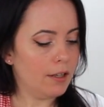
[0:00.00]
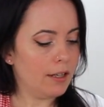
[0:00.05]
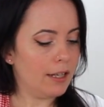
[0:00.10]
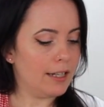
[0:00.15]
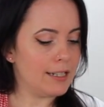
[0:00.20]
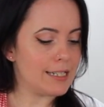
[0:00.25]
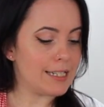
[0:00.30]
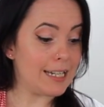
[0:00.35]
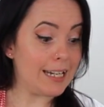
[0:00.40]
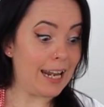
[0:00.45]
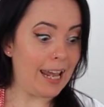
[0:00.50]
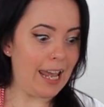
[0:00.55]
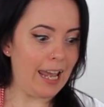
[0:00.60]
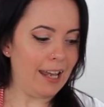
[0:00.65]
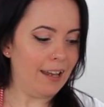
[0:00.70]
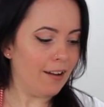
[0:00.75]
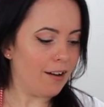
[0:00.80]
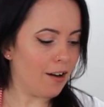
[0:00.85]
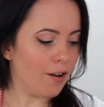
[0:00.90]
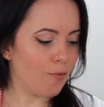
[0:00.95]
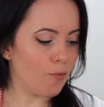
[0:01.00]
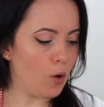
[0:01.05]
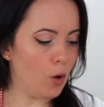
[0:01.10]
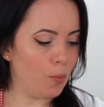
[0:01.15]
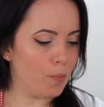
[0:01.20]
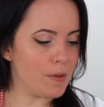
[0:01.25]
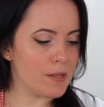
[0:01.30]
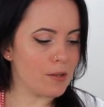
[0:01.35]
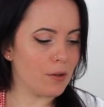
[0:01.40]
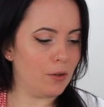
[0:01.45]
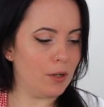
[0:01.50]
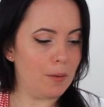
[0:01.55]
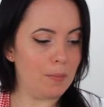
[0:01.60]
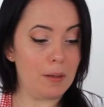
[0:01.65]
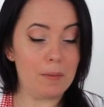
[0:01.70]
And today our rope is going to